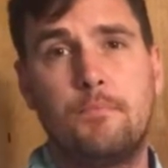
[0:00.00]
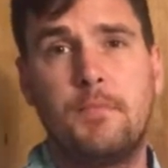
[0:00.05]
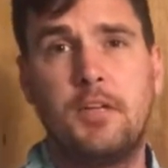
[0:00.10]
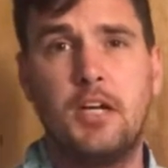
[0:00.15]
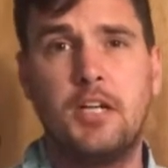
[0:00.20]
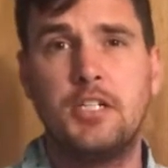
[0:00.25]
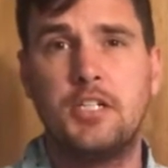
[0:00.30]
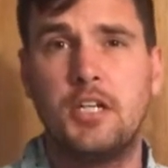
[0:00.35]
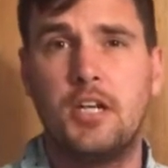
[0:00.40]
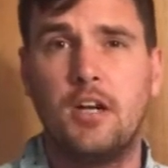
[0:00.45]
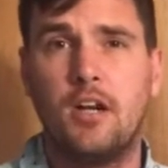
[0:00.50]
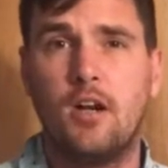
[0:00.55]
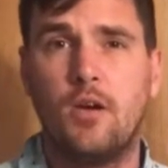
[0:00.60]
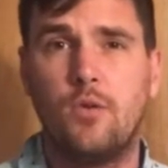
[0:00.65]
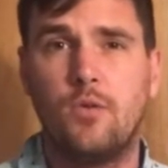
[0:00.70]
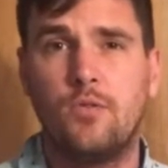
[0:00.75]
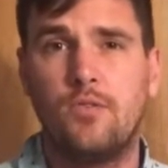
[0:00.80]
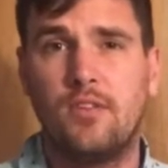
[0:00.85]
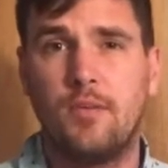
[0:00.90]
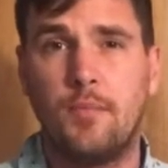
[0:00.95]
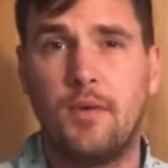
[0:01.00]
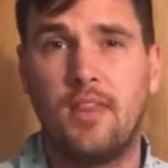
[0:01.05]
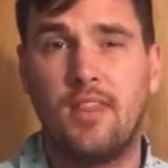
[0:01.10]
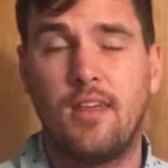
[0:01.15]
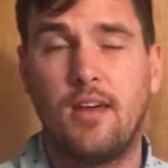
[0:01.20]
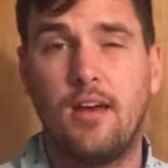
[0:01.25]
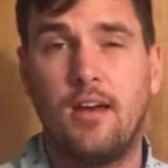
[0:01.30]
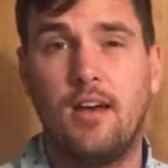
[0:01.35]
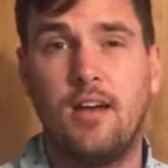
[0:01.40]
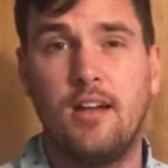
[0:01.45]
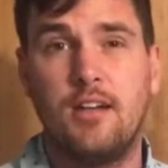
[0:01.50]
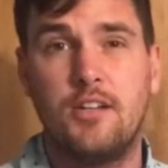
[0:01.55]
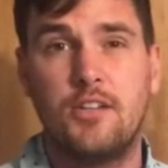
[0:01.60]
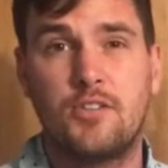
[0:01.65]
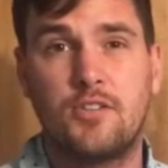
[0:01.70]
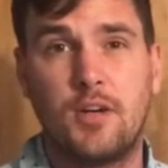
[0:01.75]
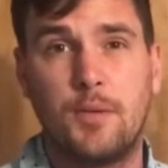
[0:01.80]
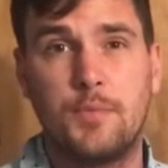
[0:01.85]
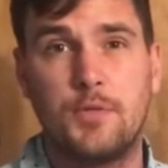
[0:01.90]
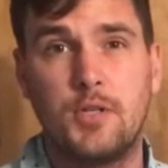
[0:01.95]
Judging on some of the
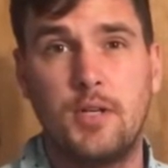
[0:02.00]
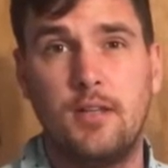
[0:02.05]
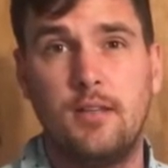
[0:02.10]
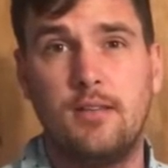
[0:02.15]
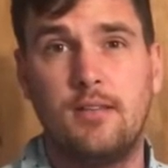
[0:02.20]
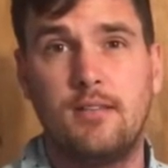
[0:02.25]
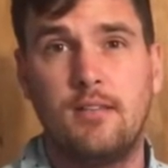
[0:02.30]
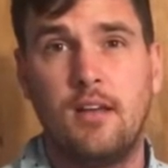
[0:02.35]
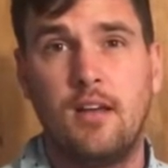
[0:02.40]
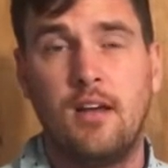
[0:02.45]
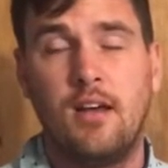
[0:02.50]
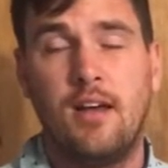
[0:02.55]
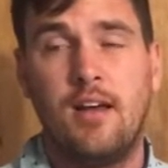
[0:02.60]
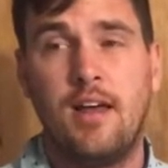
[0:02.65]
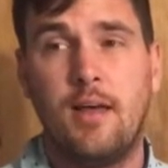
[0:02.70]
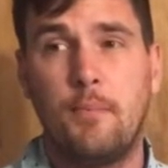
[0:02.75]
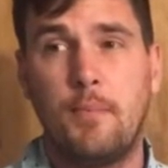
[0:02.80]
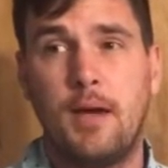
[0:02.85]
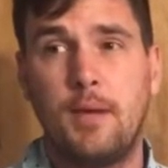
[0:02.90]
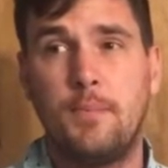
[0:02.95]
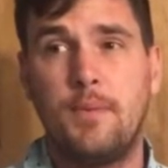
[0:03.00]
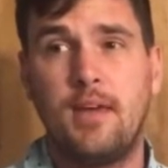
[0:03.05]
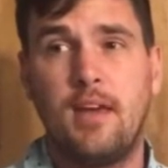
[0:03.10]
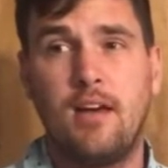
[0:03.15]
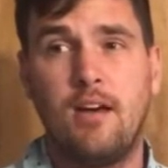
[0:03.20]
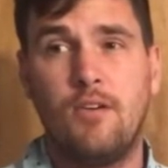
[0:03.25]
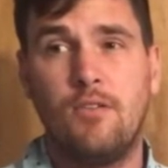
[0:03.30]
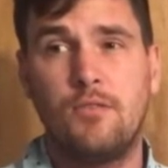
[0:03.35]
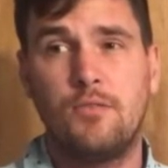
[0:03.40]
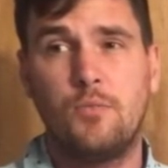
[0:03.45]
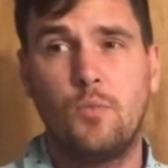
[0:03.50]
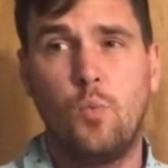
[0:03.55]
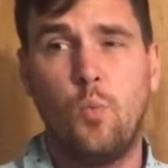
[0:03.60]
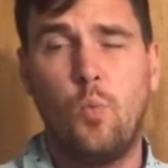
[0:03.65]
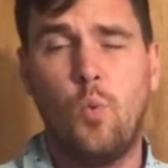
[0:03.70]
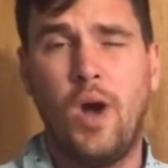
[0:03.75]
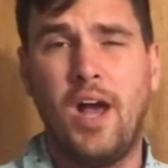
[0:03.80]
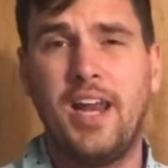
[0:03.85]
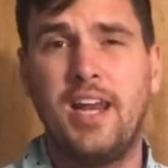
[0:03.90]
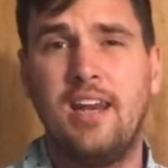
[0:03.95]
descriptions. That might be how
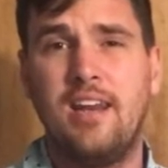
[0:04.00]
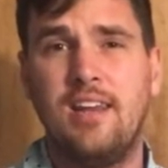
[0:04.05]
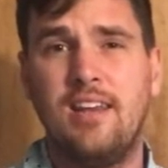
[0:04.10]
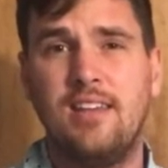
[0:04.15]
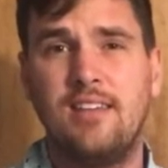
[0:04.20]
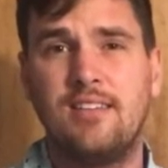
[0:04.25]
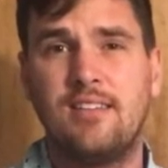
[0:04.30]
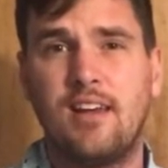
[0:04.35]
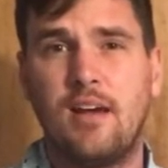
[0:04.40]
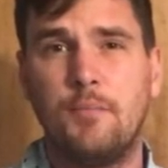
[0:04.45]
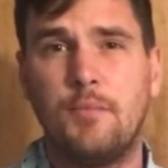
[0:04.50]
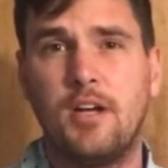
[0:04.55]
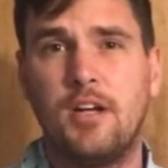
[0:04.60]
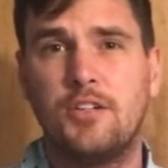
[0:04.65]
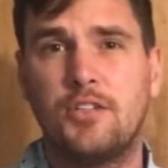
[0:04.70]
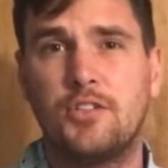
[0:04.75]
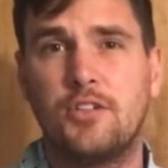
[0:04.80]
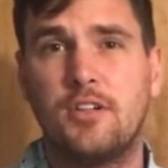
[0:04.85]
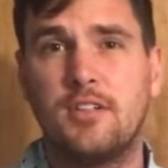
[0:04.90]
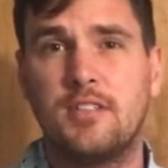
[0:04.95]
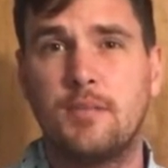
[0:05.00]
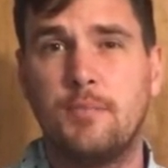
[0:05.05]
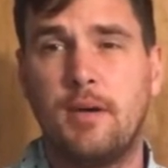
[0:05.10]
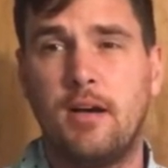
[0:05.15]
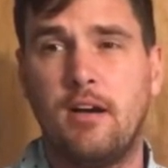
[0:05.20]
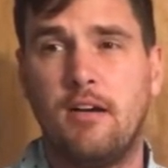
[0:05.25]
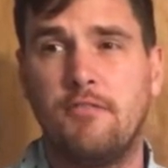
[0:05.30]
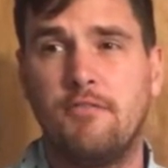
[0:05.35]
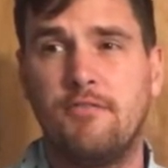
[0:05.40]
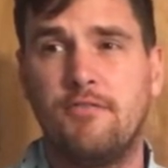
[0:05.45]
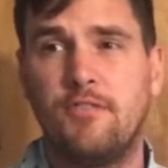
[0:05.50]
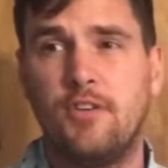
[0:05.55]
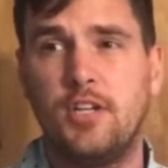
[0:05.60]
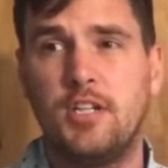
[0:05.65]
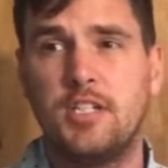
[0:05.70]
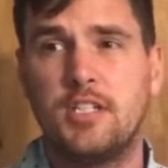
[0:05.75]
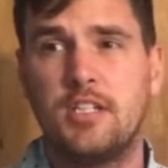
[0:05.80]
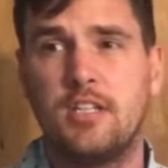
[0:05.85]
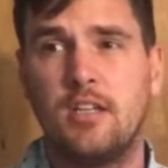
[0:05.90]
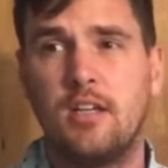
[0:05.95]
wide it is. I'm not sure. It's about a
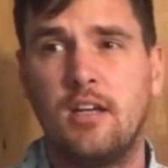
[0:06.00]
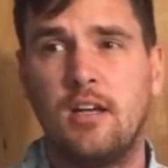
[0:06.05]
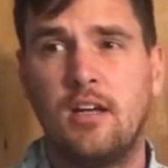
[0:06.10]
foot